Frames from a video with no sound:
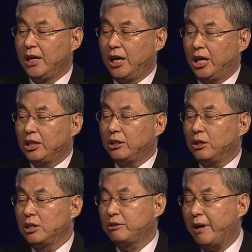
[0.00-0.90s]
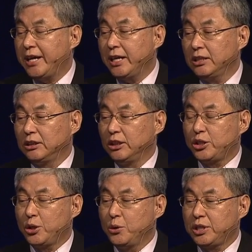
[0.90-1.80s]
The triangle
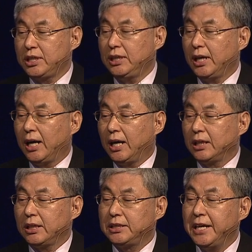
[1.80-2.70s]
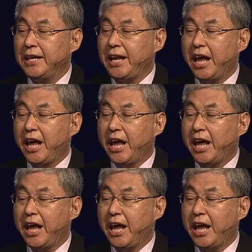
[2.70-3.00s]
shows the DNN